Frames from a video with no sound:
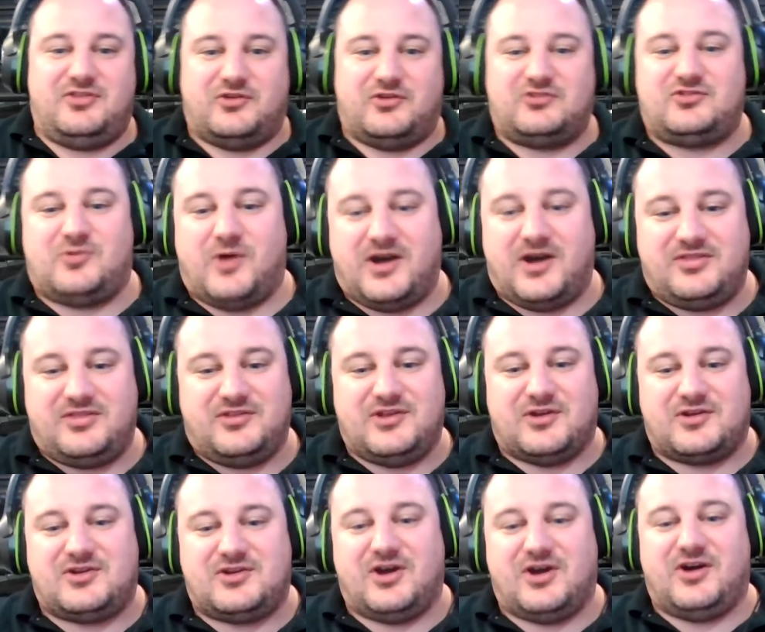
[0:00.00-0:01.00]
their squad
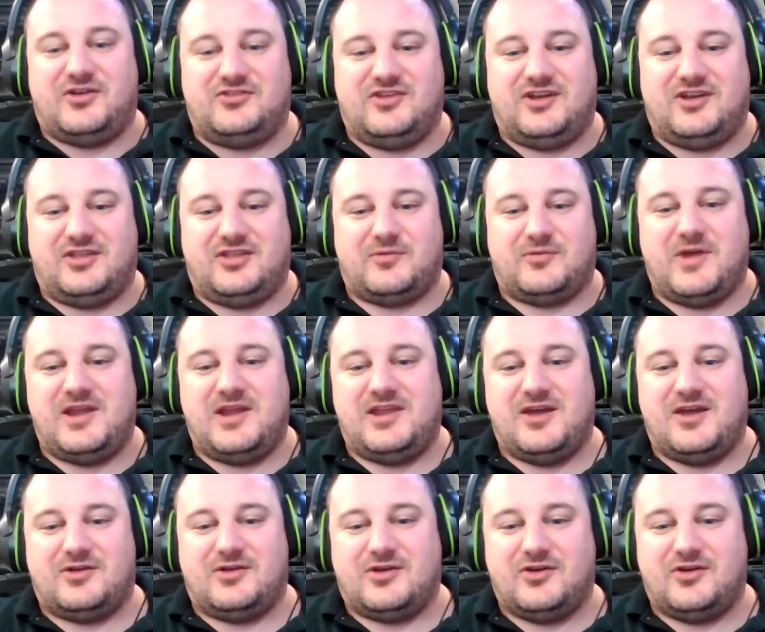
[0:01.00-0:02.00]
leader calls in on the
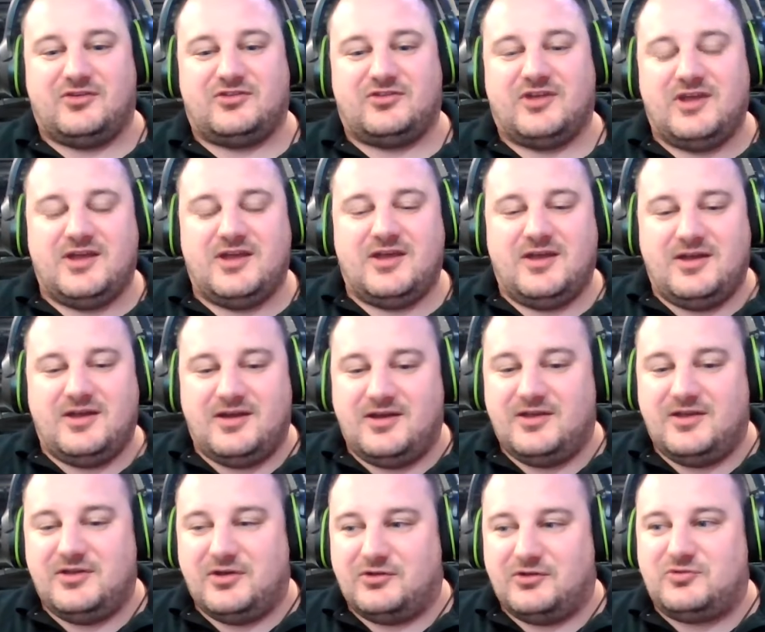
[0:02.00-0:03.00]
radio and goes, uh,
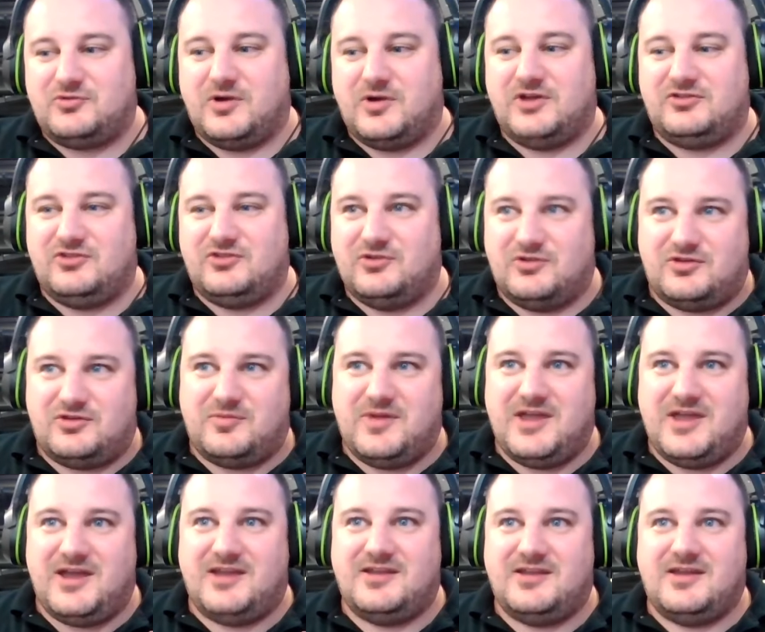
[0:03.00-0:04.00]
"You know, squad two to
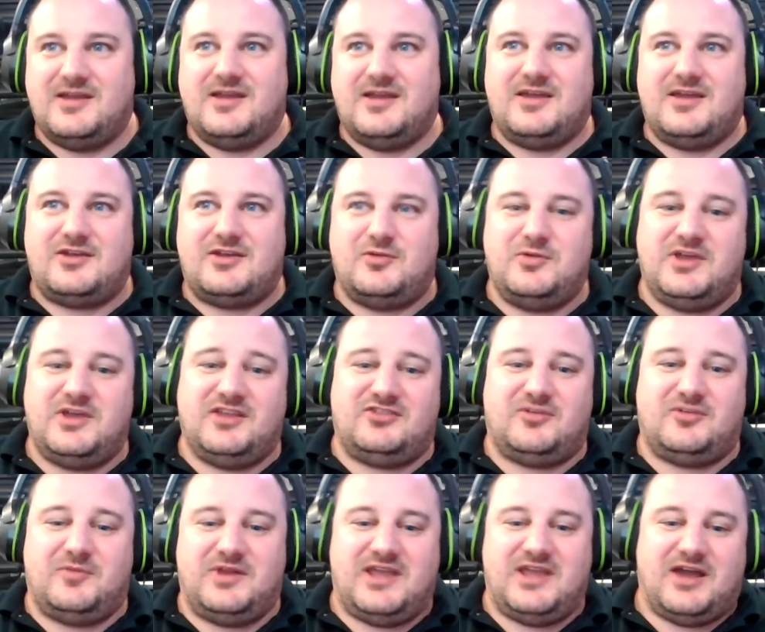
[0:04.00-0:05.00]
command. Can we get
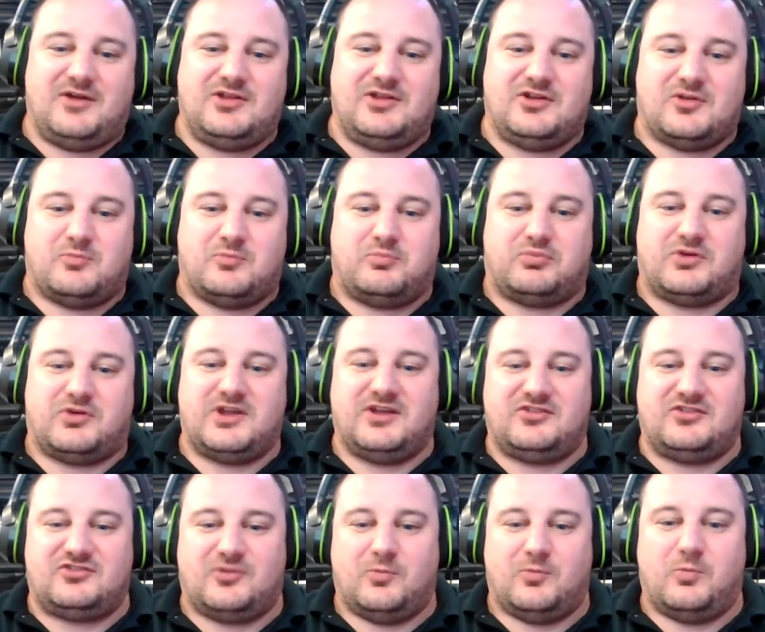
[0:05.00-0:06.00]
somebody out here to bring
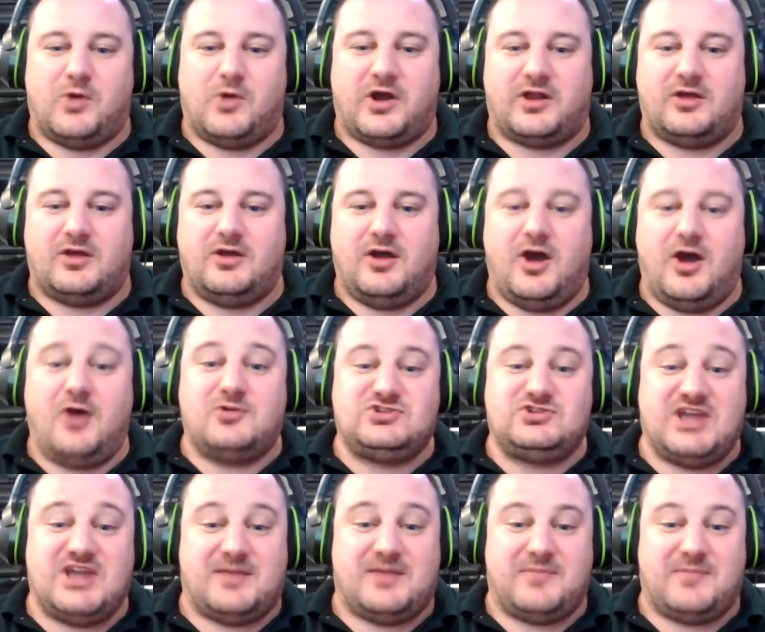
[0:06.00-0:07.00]
us some what? Oh
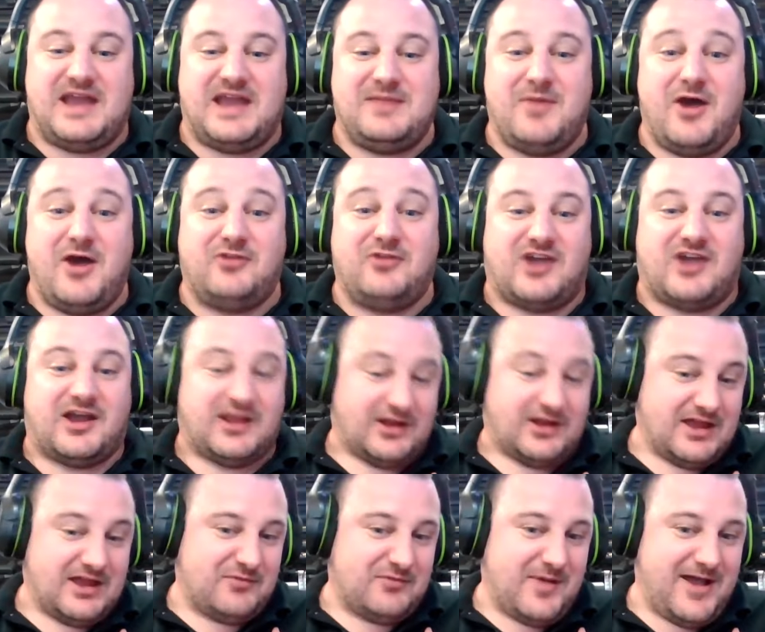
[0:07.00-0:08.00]
shit, Matty Mo's got it.
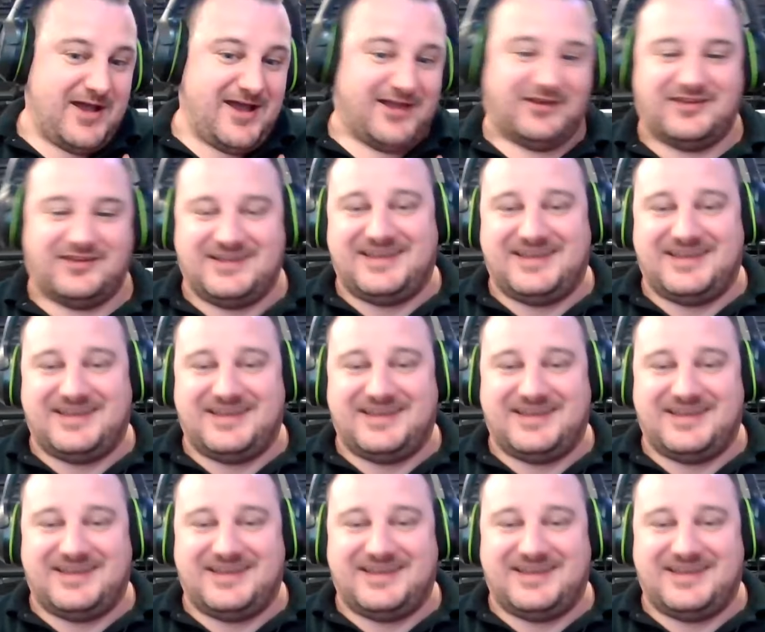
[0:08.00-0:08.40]
Never mind.